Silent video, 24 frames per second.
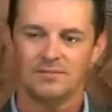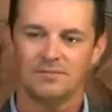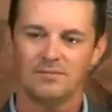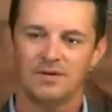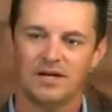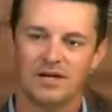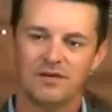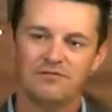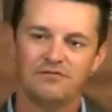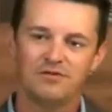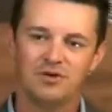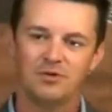
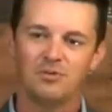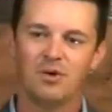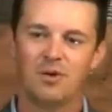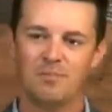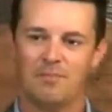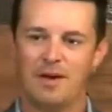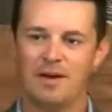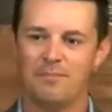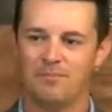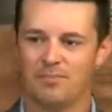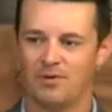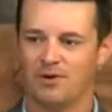but if you
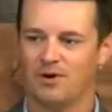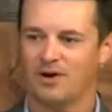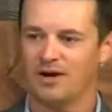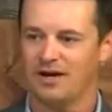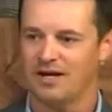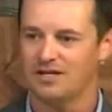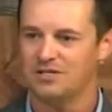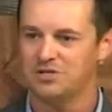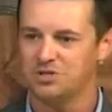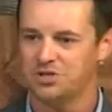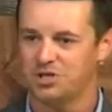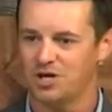remember
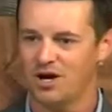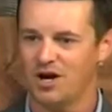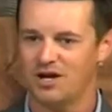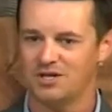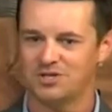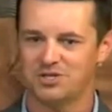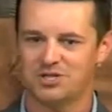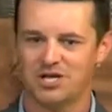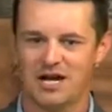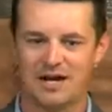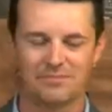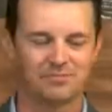in
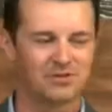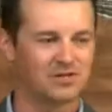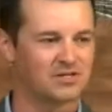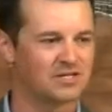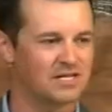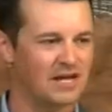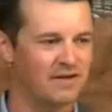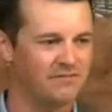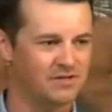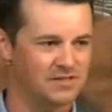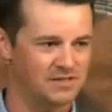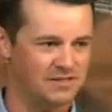John chapter
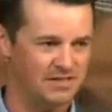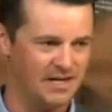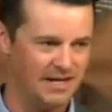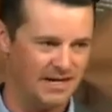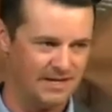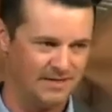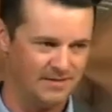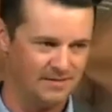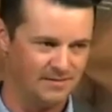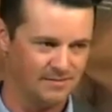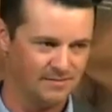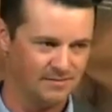
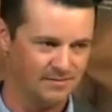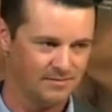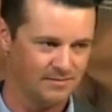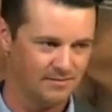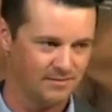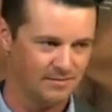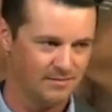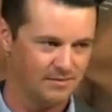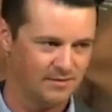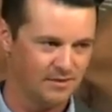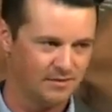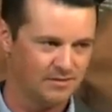17,
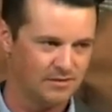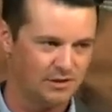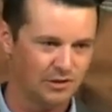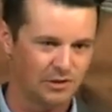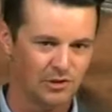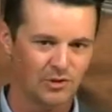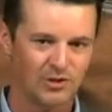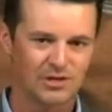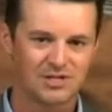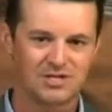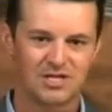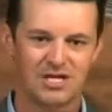the
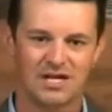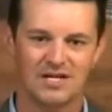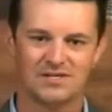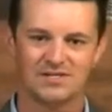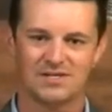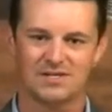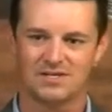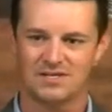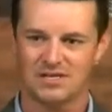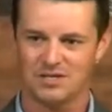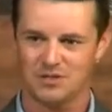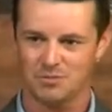Lord
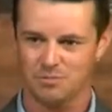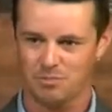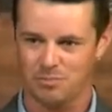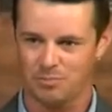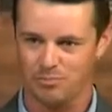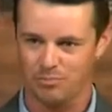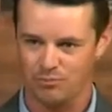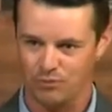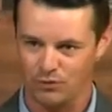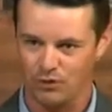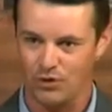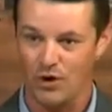Jesus is
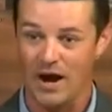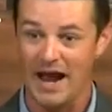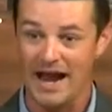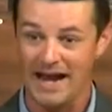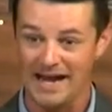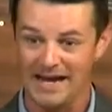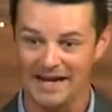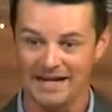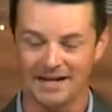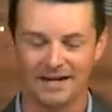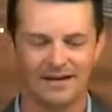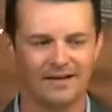
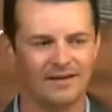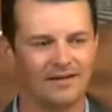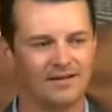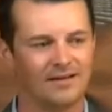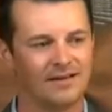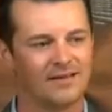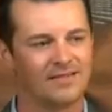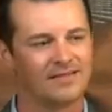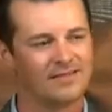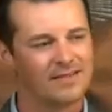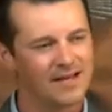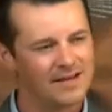praying
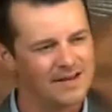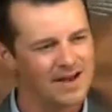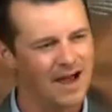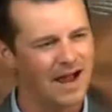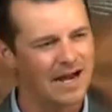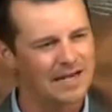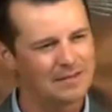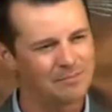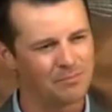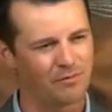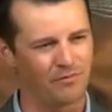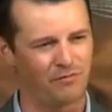the
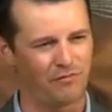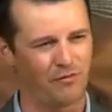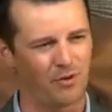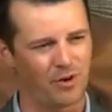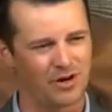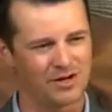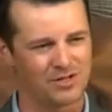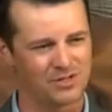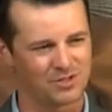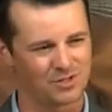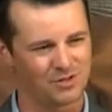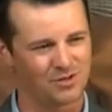night
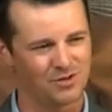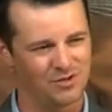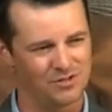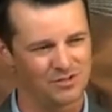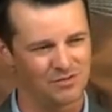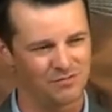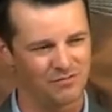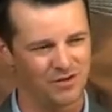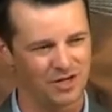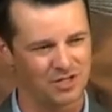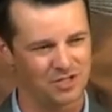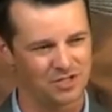before his
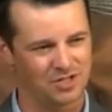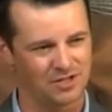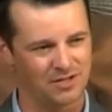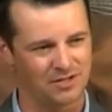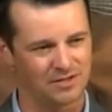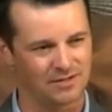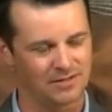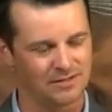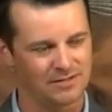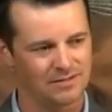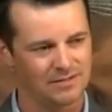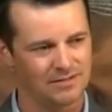crucifixion.
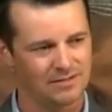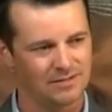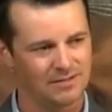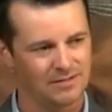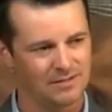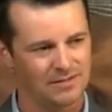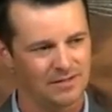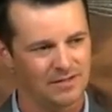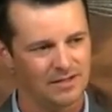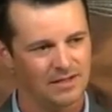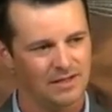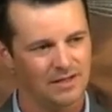
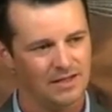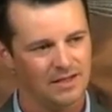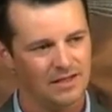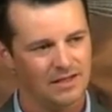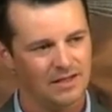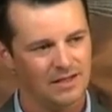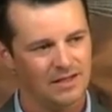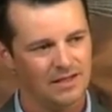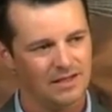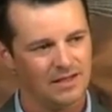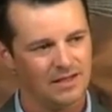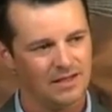
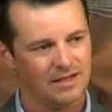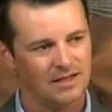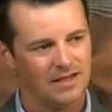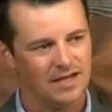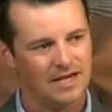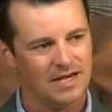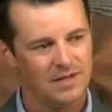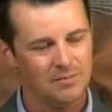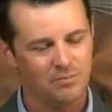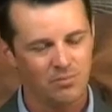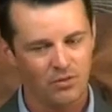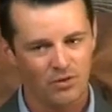
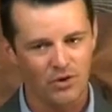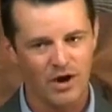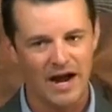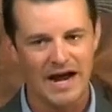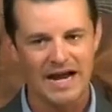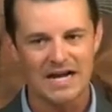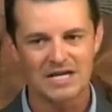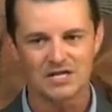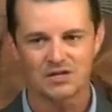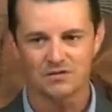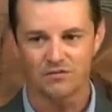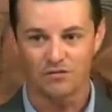And he
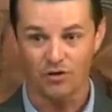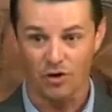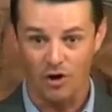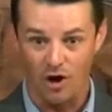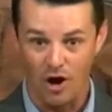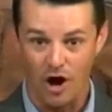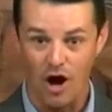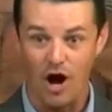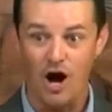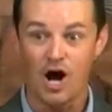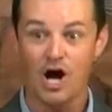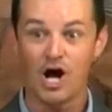prays
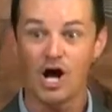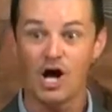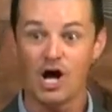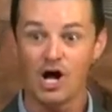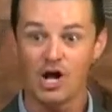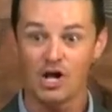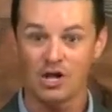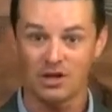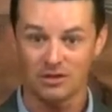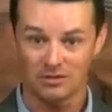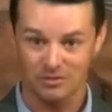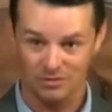for
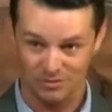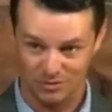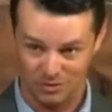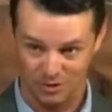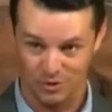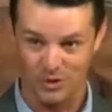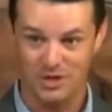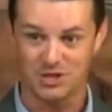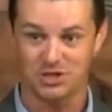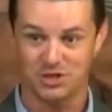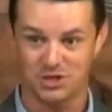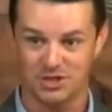all
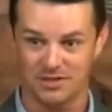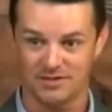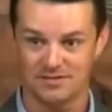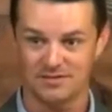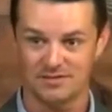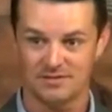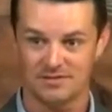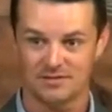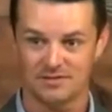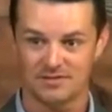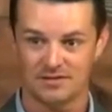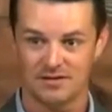
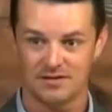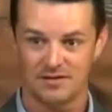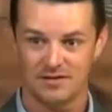Christians.